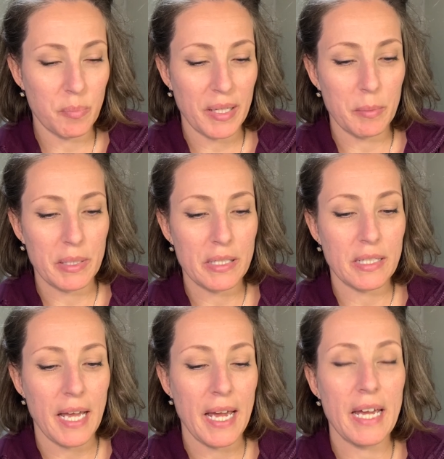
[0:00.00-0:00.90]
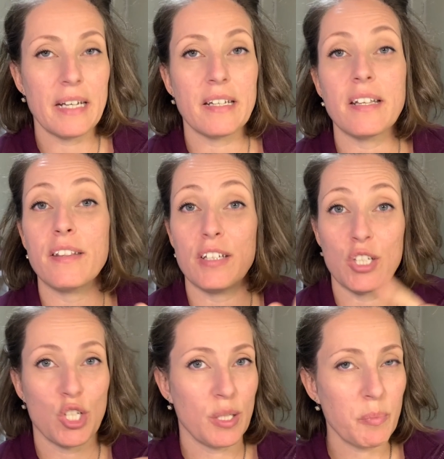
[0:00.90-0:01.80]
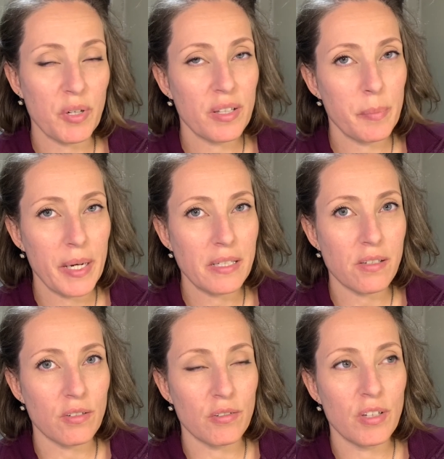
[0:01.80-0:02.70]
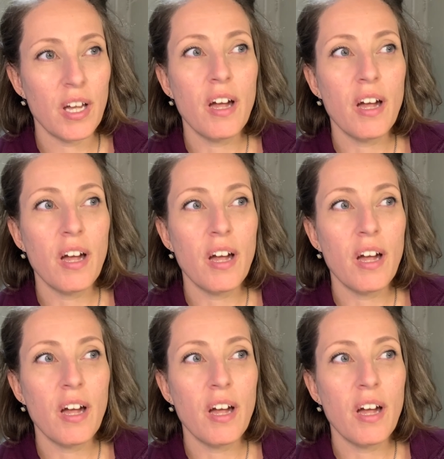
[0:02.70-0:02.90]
pigments, and the cheaper the pencil,